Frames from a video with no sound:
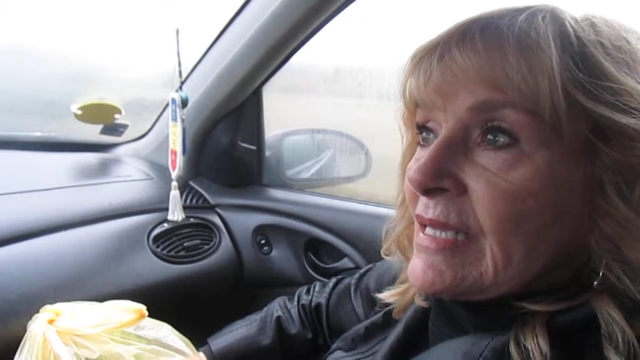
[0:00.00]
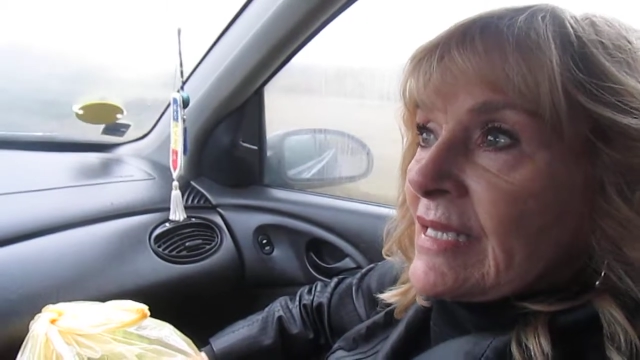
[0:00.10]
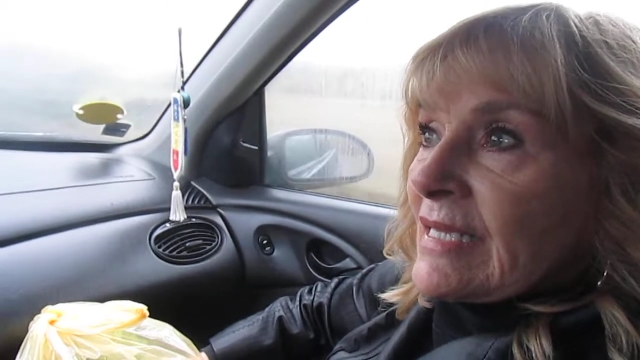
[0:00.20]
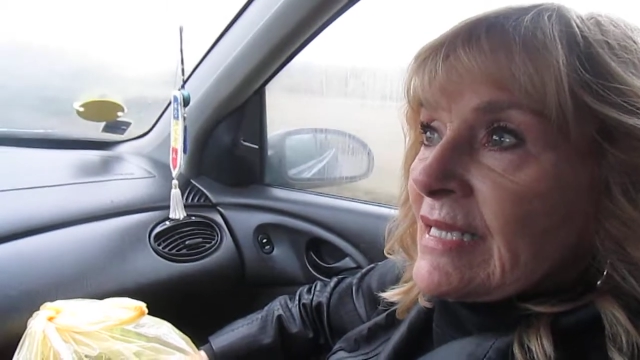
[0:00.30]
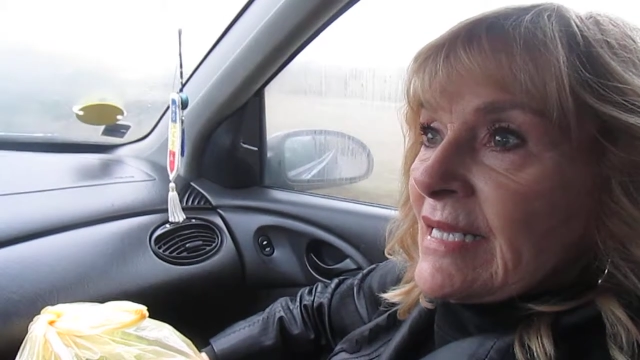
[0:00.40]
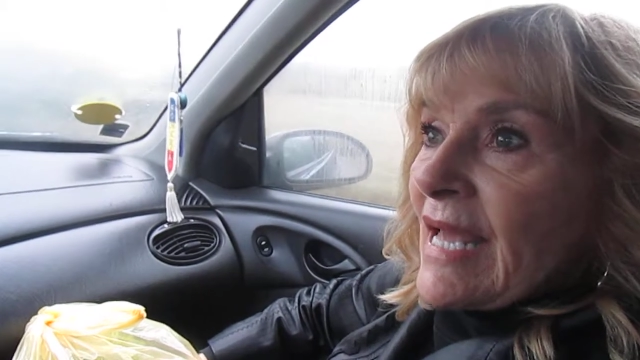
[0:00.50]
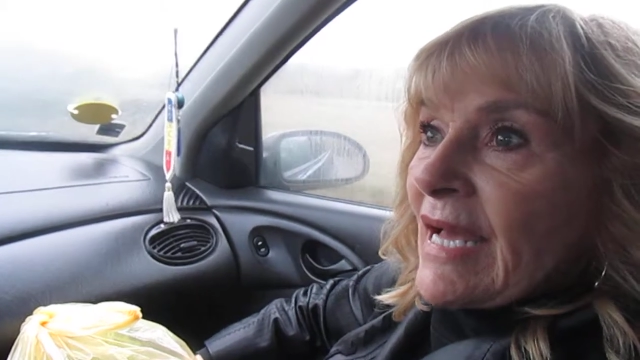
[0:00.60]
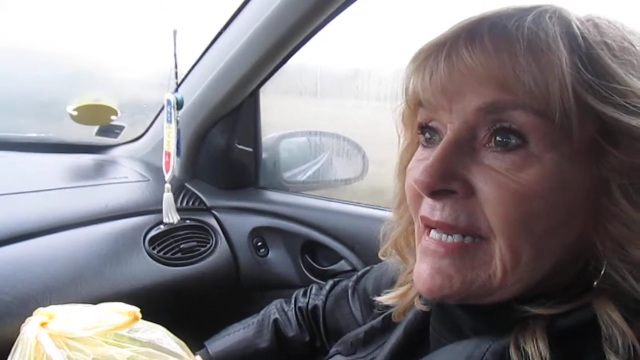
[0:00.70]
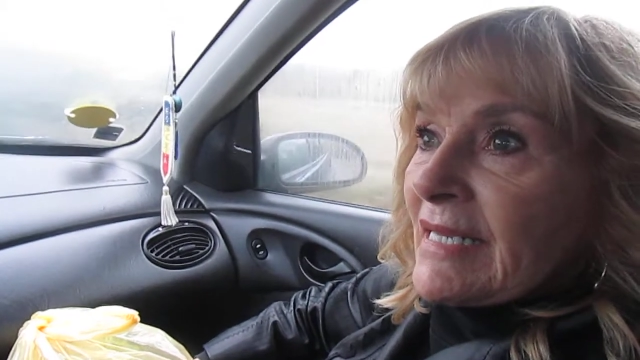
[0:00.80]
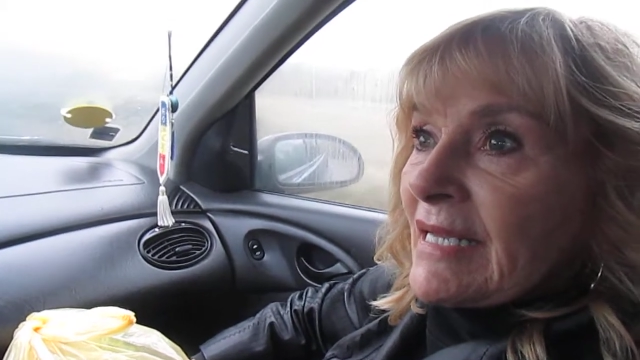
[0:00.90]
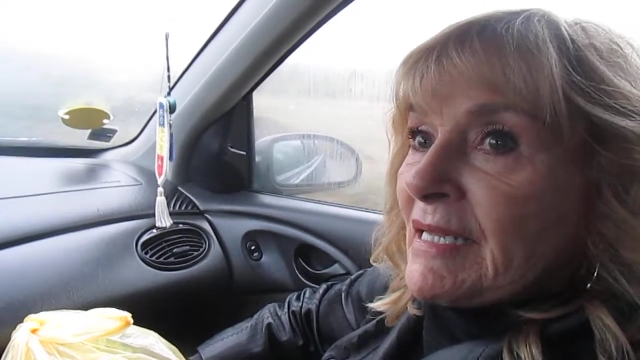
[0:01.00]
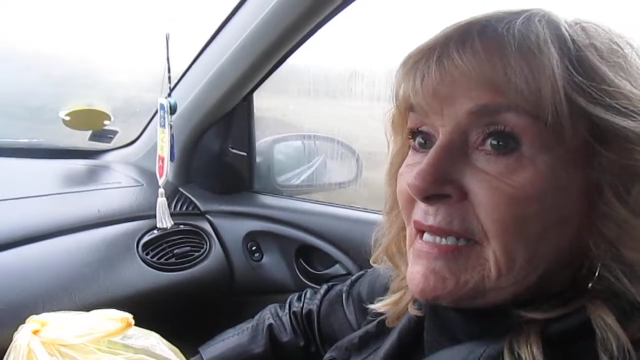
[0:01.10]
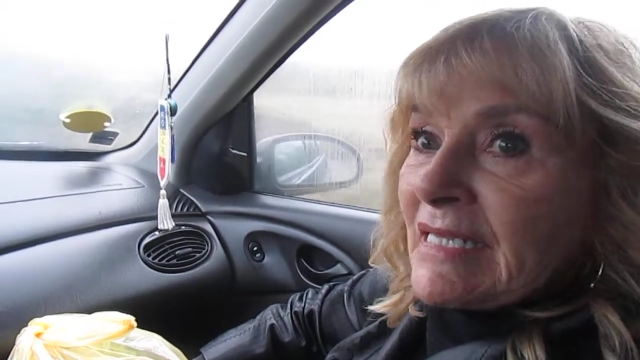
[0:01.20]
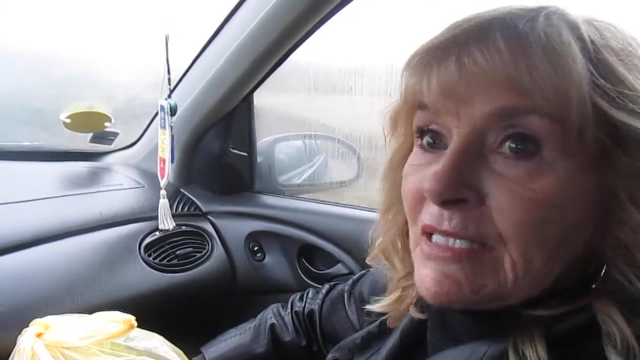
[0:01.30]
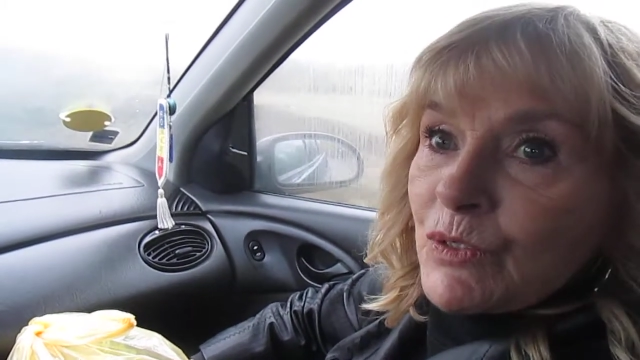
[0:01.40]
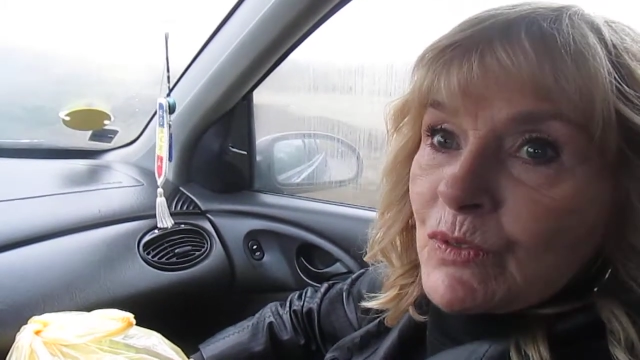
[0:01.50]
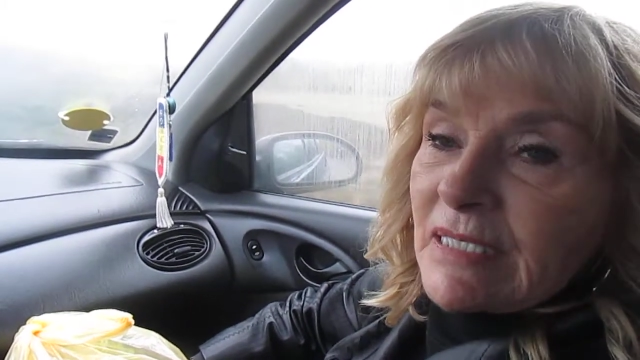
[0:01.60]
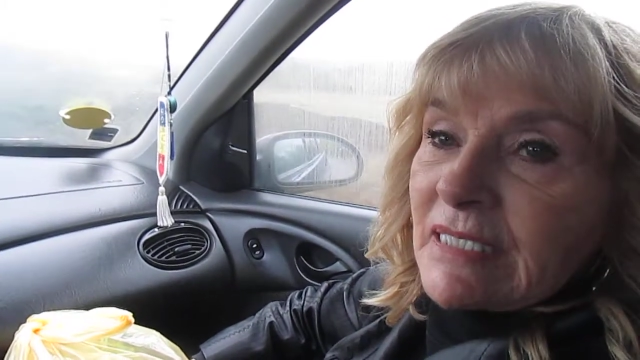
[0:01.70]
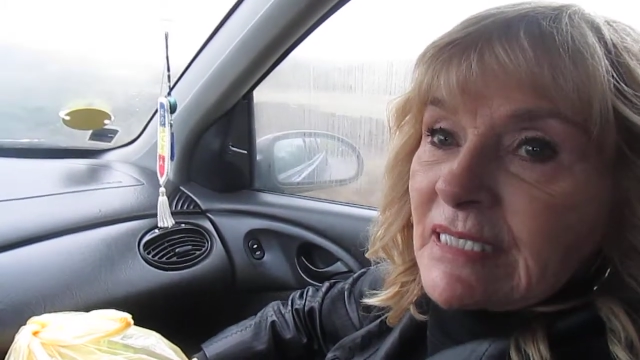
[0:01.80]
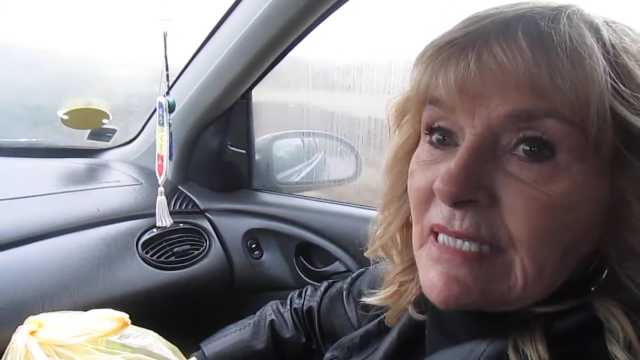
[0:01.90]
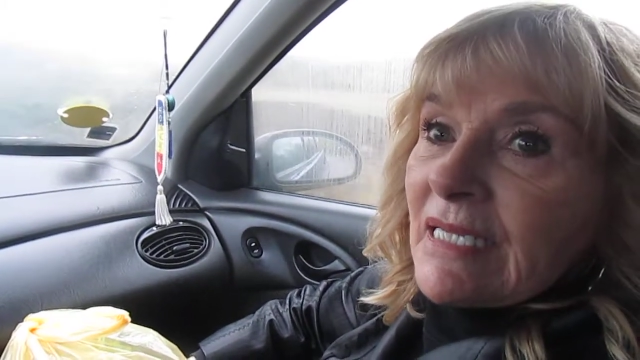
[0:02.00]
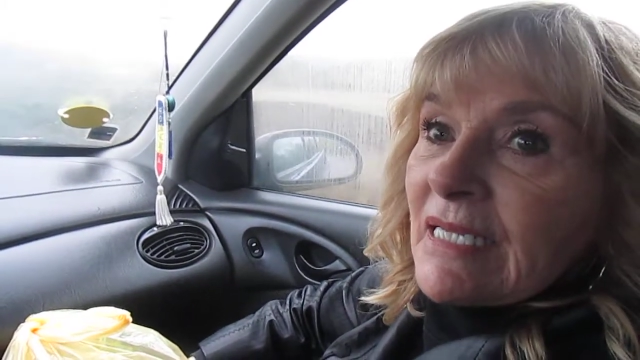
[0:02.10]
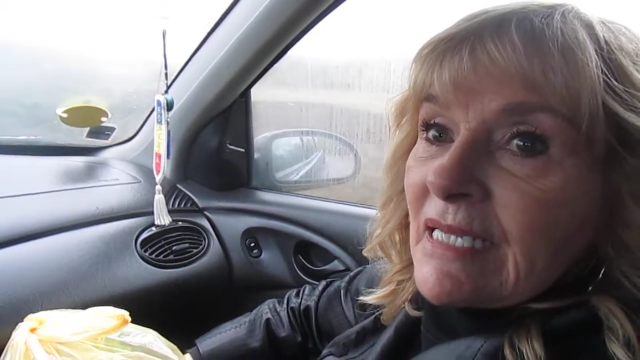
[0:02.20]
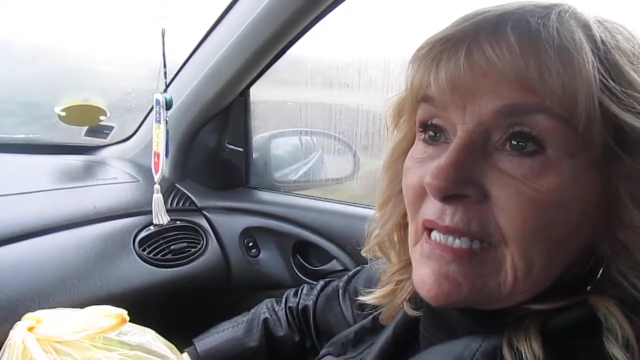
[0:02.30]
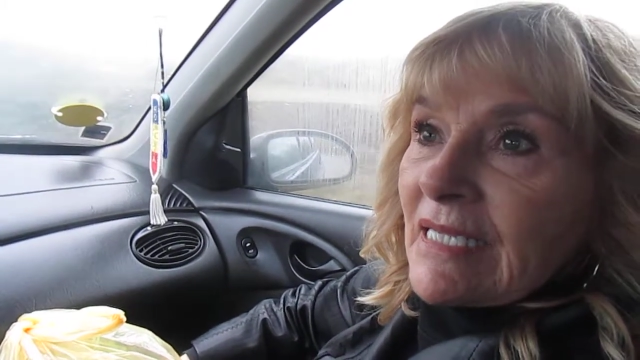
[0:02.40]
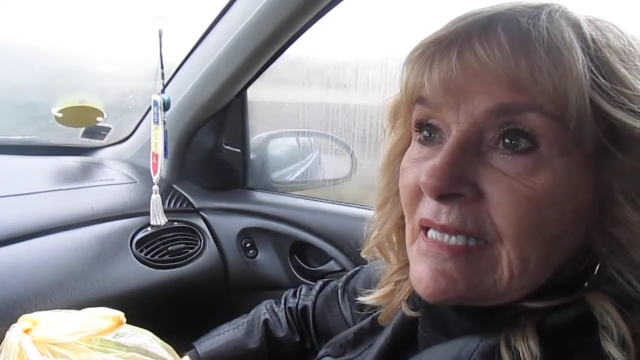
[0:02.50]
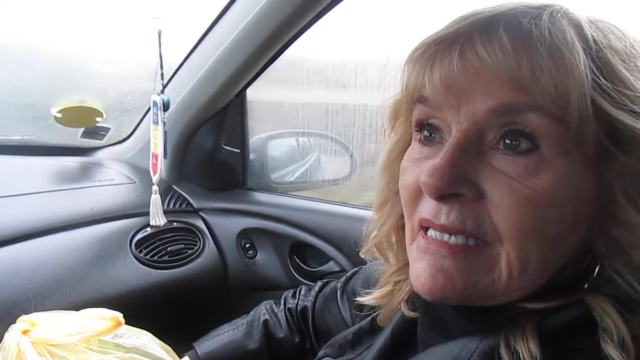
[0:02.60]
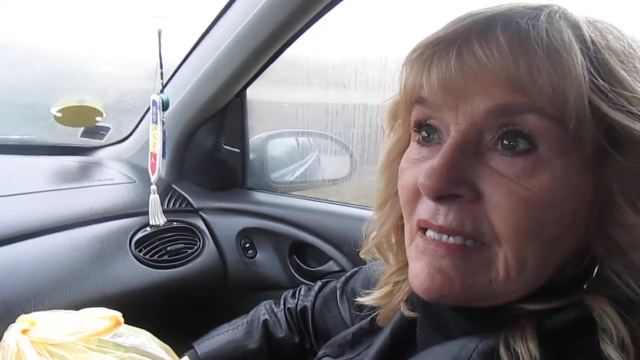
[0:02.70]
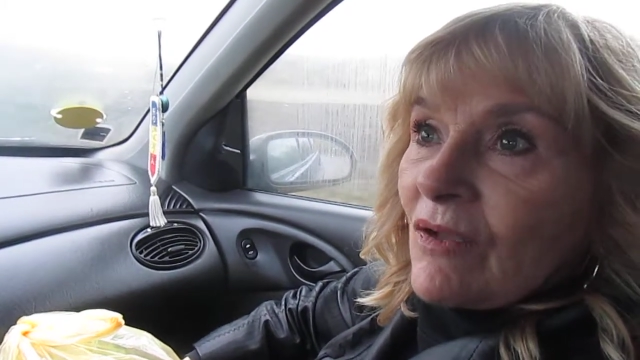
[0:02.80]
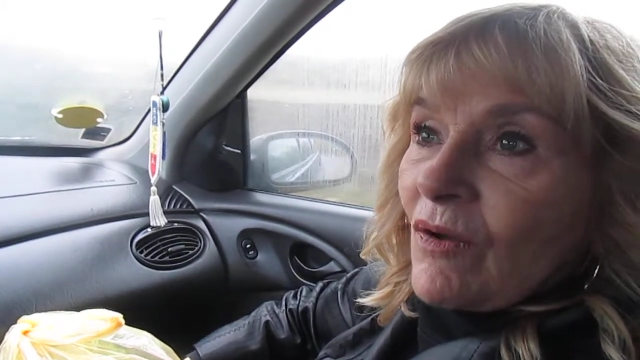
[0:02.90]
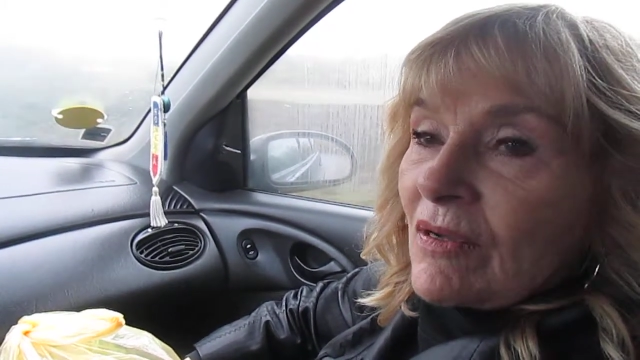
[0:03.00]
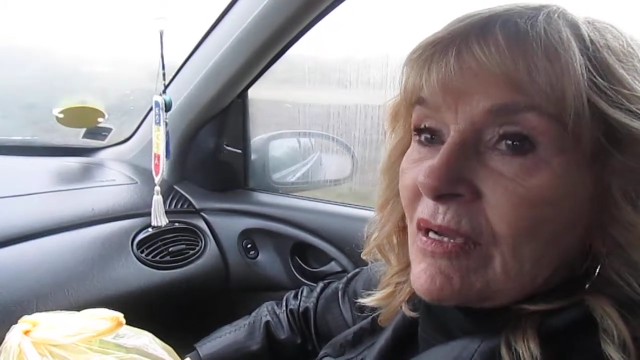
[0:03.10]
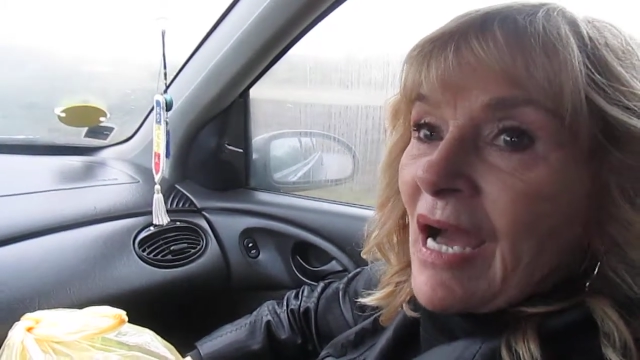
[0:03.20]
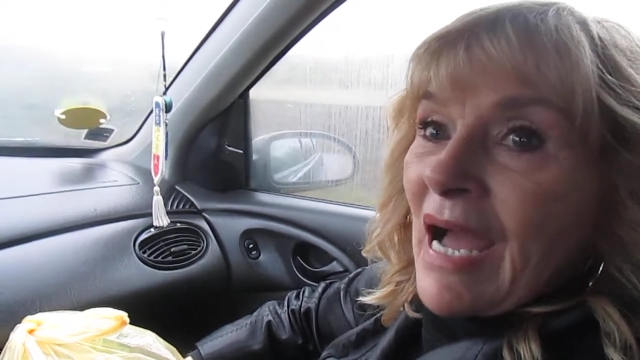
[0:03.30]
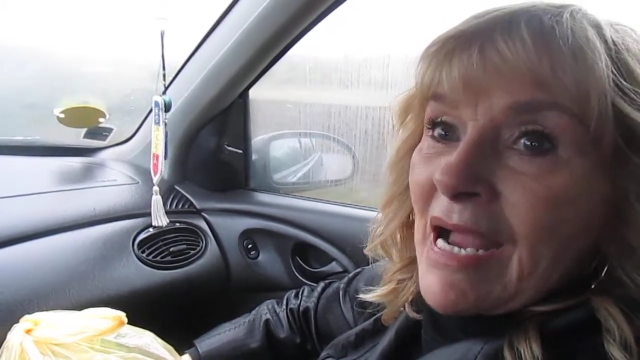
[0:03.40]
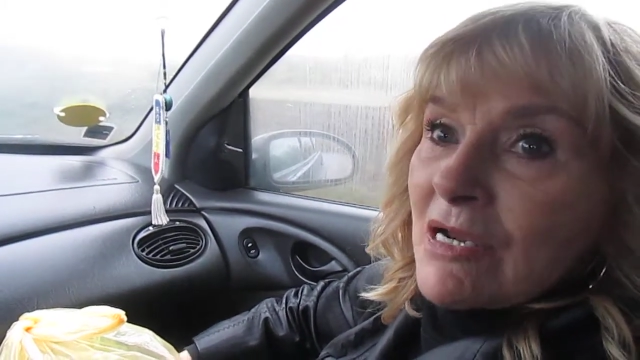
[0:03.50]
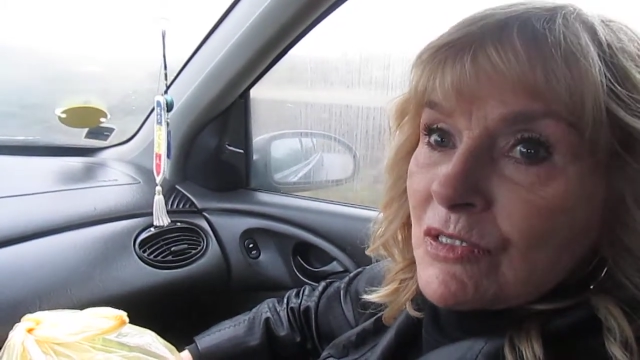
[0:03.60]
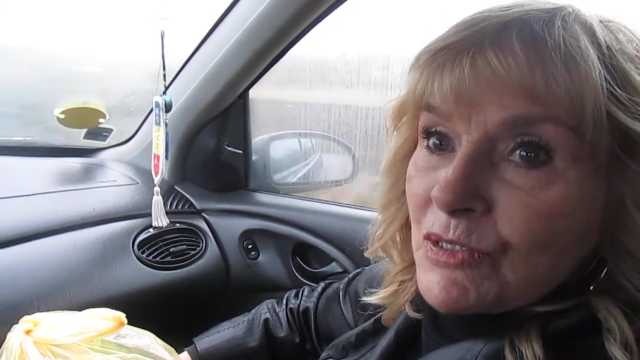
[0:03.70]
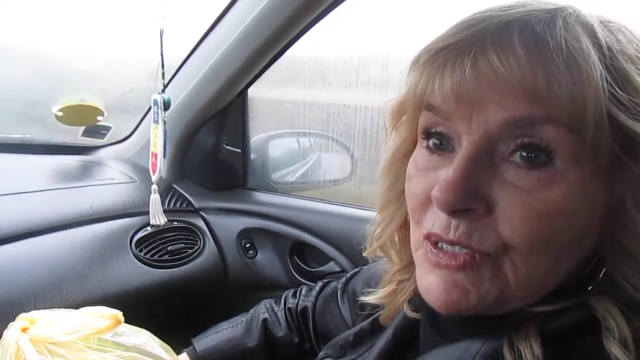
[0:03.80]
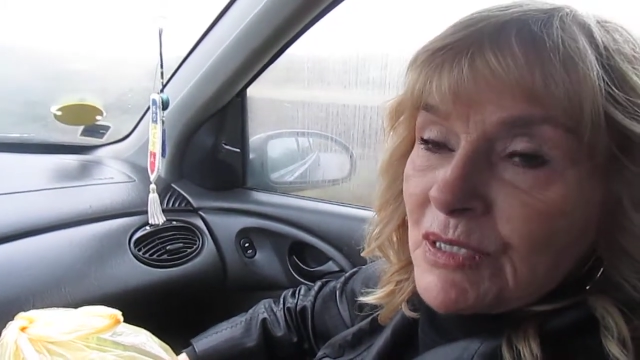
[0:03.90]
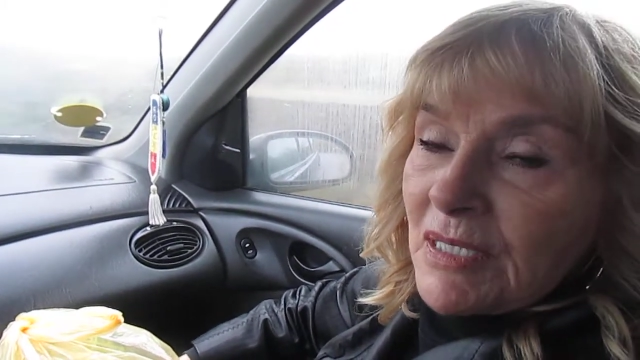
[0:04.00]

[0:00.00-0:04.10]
he had an interest in cars,